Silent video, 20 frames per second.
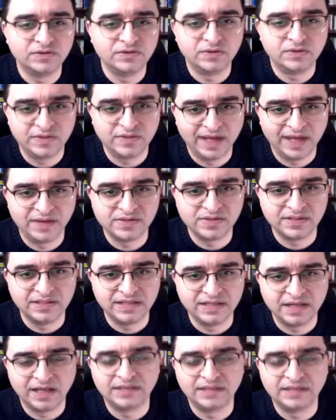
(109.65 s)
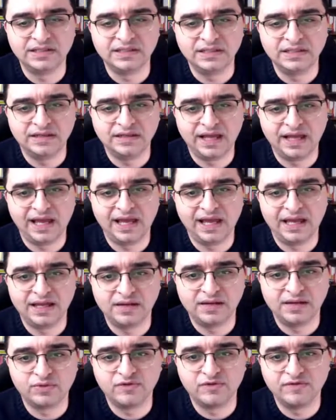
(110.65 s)
2019
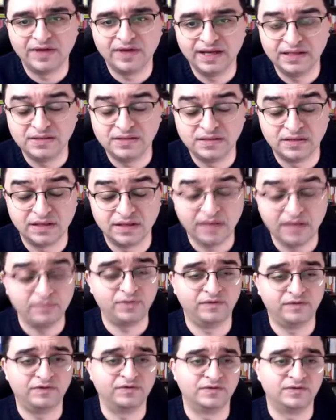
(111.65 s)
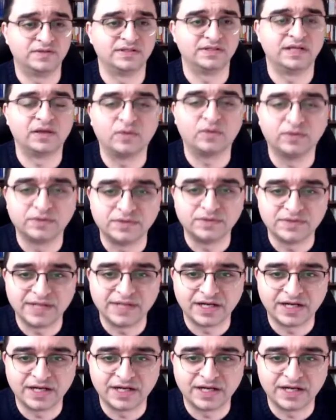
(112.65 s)
and provides a number of different stakeholders,